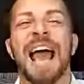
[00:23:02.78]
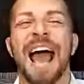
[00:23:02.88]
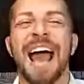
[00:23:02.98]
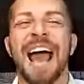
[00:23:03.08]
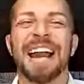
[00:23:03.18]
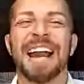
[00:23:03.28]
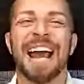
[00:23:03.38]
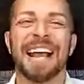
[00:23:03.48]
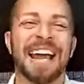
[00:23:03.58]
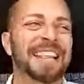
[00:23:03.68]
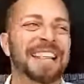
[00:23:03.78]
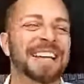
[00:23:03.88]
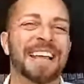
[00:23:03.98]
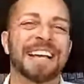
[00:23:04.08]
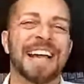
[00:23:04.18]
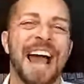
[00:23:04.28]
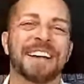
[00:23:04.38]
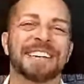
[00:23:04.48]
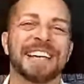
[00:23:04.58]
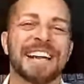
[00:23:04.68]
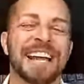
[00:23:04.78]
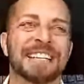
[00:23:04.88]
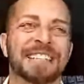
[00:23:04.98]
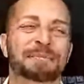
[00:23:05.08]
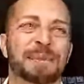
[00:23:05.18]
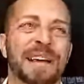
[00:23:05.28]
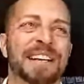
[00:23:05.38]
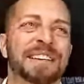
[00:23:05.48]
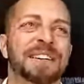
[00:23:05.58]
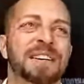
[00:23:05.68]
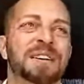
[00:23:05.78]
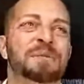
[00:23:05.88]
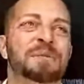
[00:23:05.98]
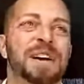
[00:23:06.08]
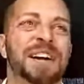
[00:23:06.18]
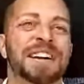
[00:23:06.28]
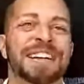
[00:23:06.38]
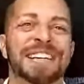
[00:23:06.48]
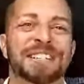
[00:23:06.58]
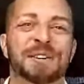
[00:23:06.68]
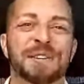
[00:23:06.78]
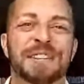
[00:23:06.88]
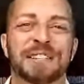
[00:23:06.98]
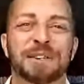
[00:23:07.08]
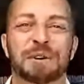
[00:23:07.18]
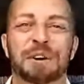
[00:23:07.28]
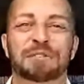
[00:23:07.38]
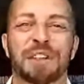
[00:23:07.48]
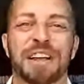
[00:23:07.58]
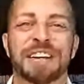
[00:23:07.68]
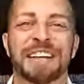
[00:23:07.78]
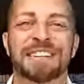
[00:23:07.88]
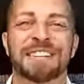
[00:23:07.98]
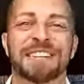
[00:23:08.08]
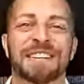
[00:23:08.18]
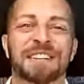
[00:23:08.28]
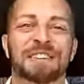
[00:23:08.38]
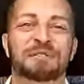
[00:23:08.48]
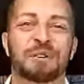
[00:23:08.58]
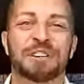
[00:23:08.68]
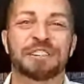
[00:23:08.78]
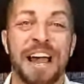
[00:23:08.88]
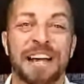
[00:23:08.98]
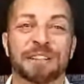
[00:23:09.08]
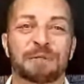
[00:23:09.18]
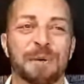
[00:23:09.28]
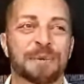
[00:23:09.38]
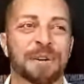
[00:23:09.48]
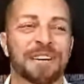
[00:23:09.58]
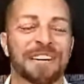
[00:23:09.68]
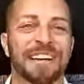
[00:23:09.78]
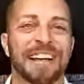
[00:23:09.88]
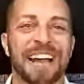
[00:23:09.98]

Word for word: I, I, I kind of think of like Kyle Kinane's bit where he's doing the tour of London for Jack the Ripper,